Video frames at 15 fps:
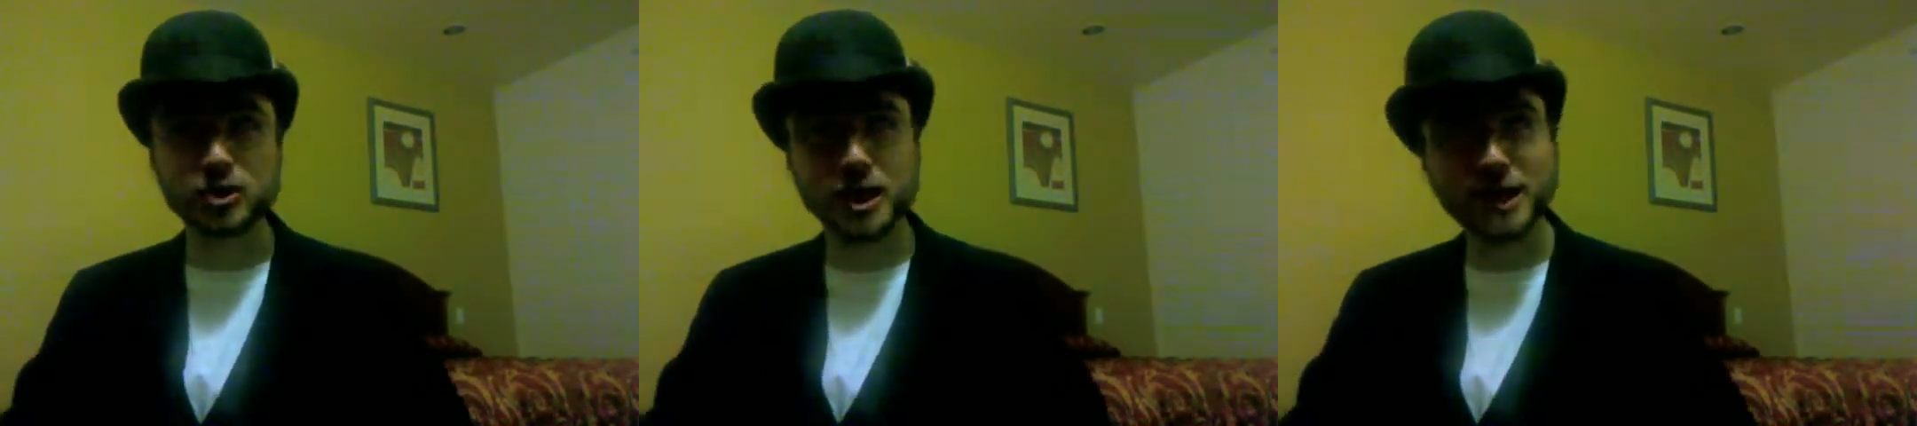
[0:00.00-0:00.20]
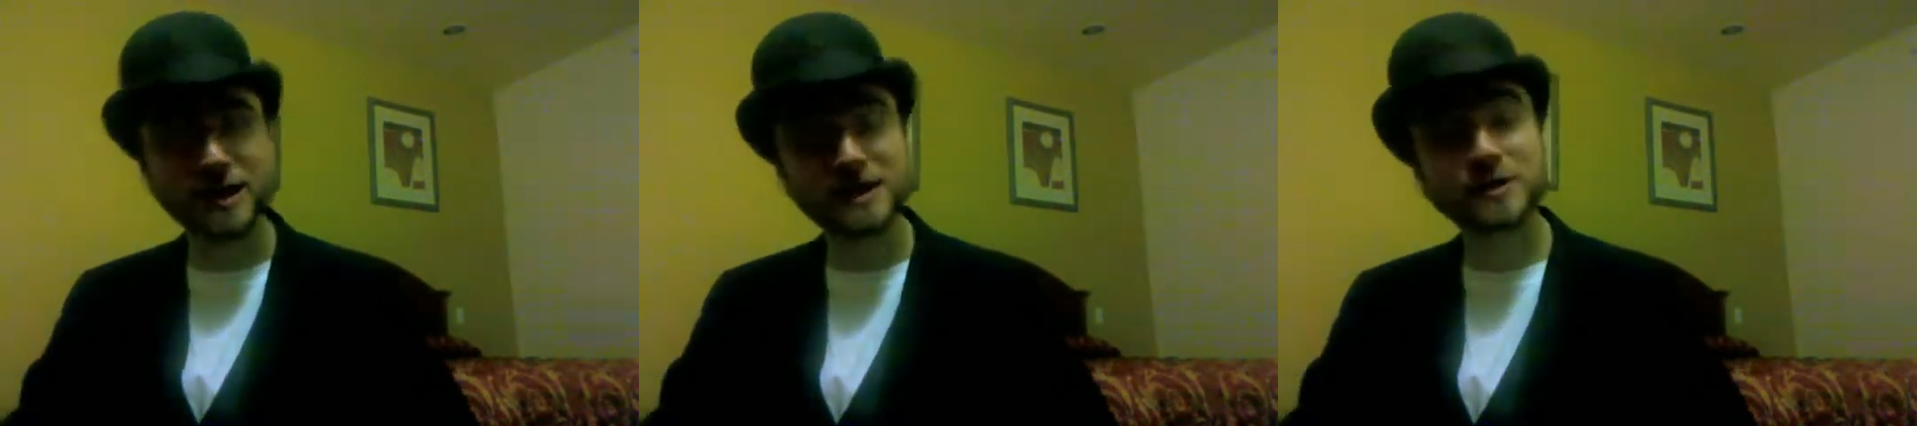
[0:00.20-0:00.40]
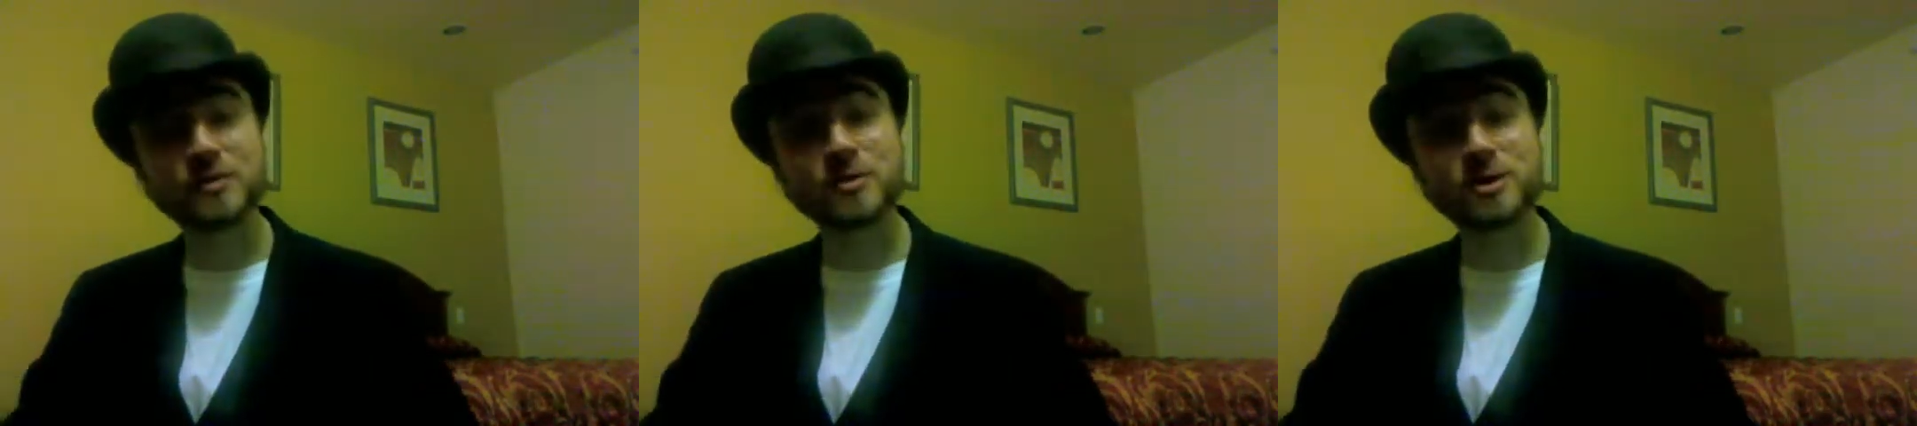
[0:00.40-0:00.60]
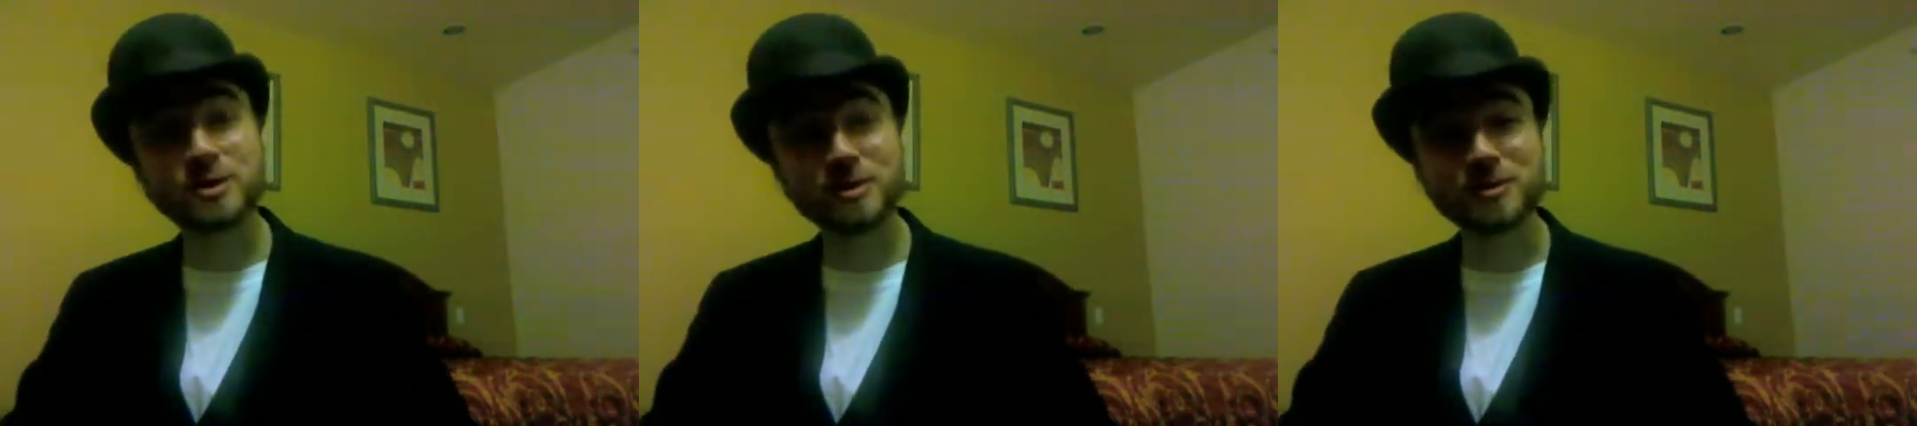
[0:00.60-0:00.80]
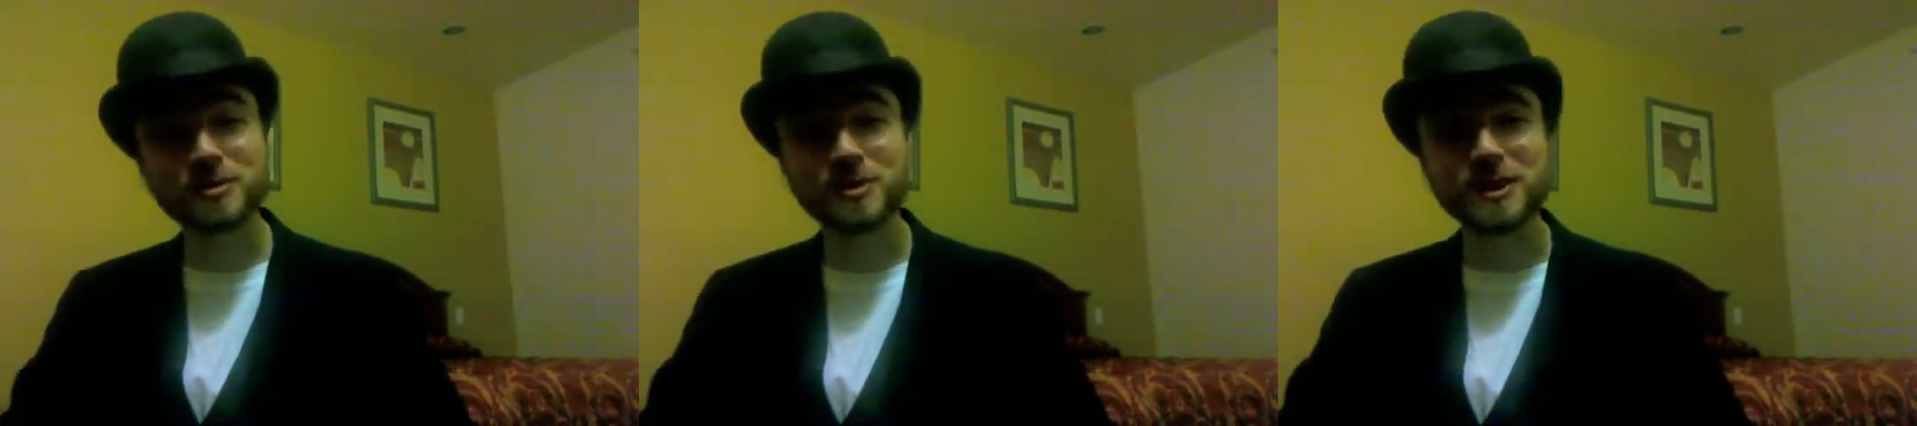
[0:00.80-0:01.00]
check in
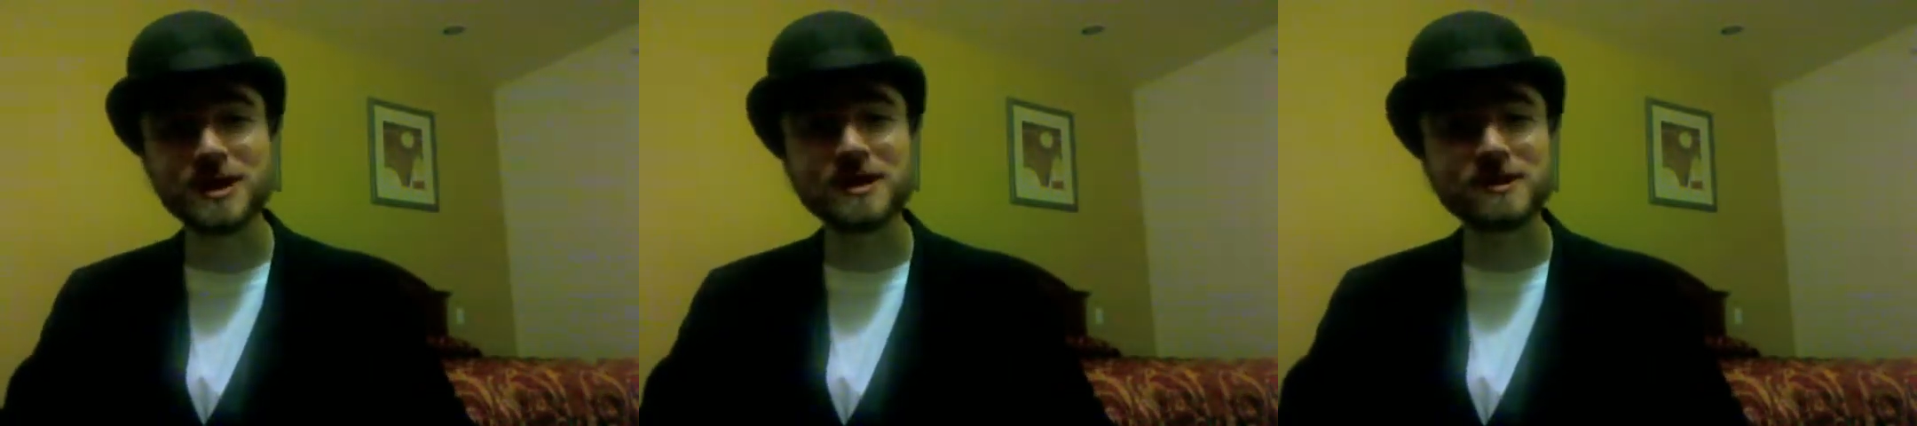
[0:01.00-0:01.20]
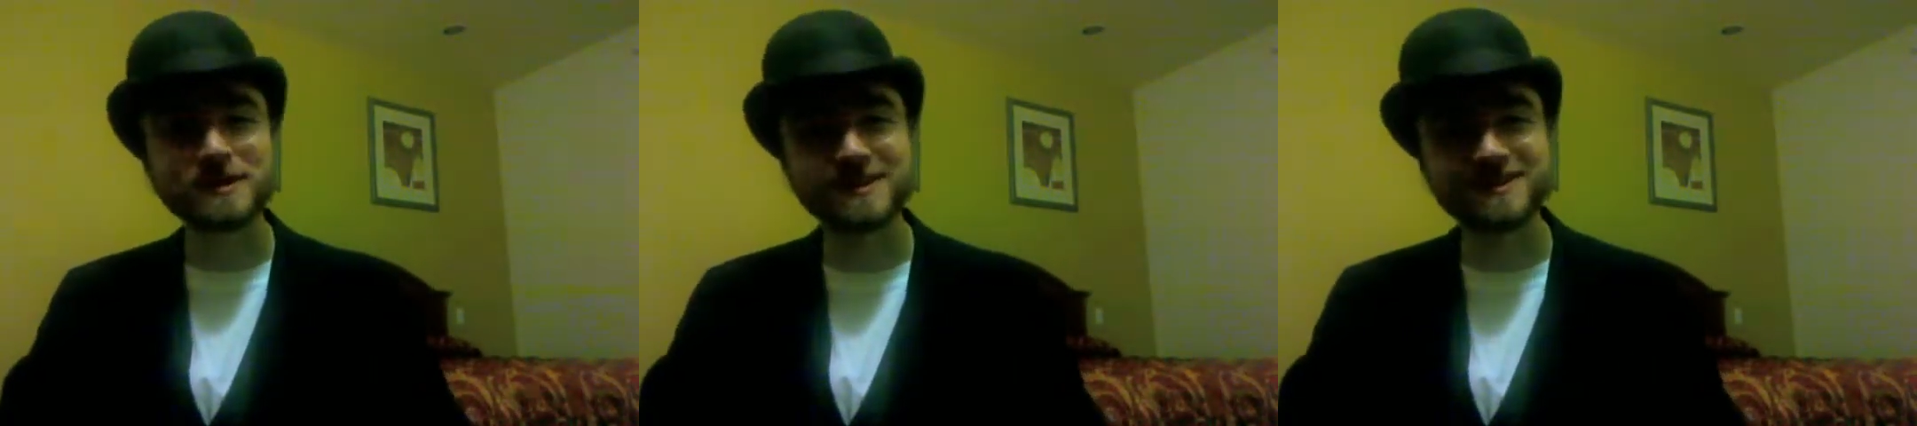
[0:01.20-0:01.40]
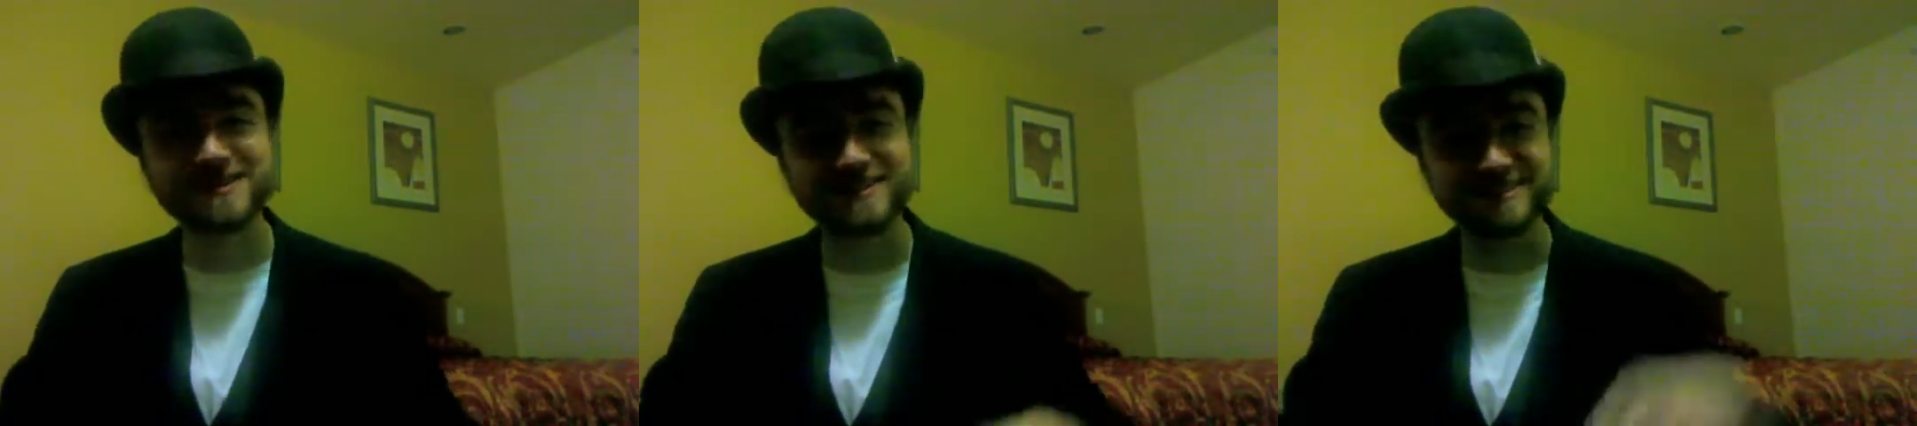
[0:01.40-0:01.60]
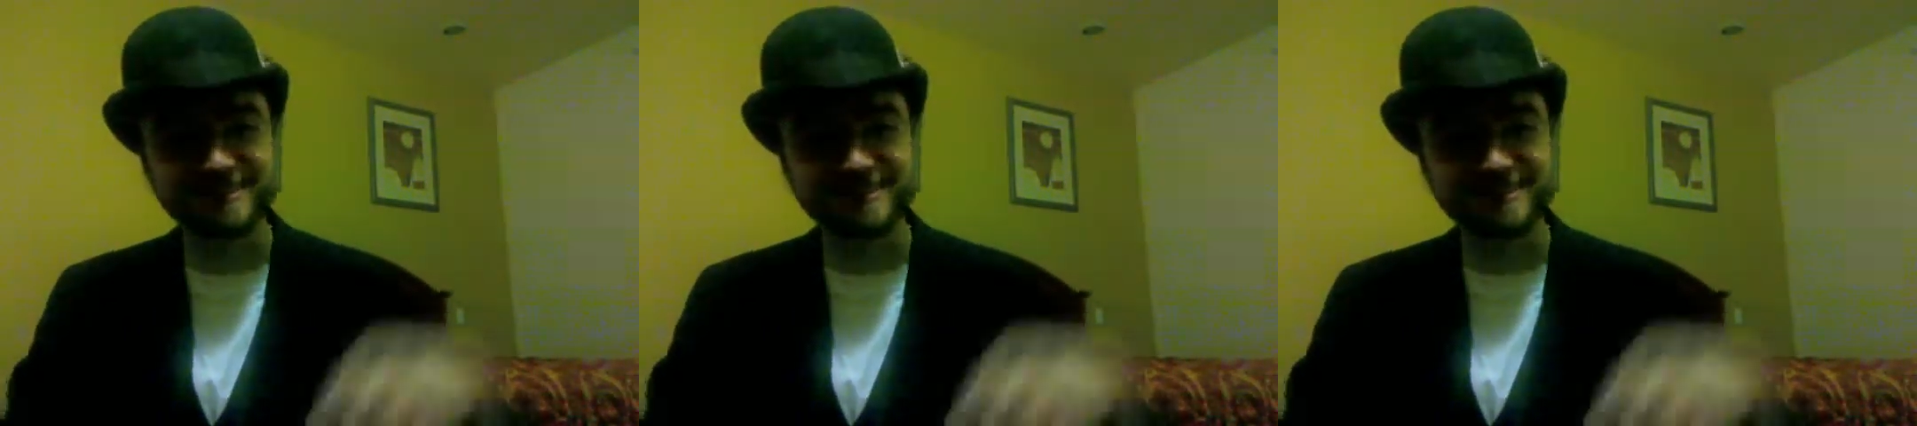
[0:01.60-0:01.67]
with you then.